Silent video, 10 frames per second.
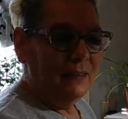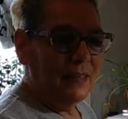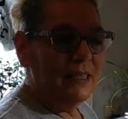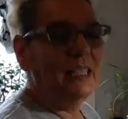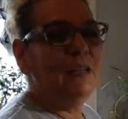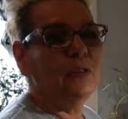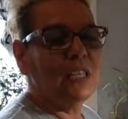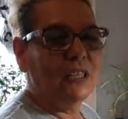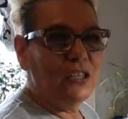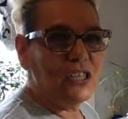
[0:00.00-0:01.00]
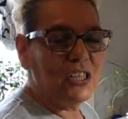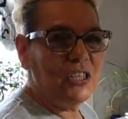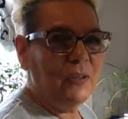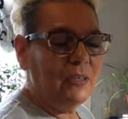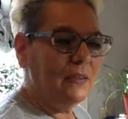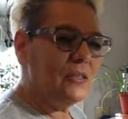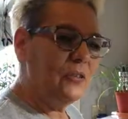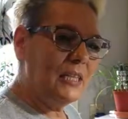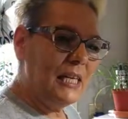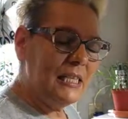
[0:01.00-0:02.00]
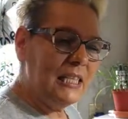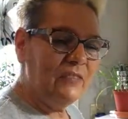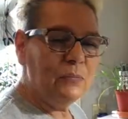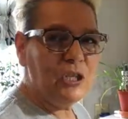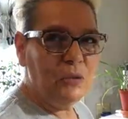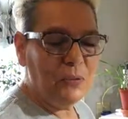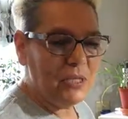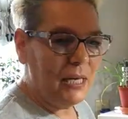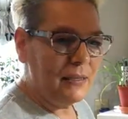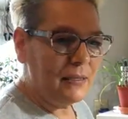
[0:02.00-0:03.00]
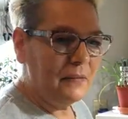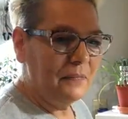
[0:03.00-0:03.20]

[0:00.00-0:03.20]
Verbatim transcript: And then he was allergic to it, so then I had to give him 2%.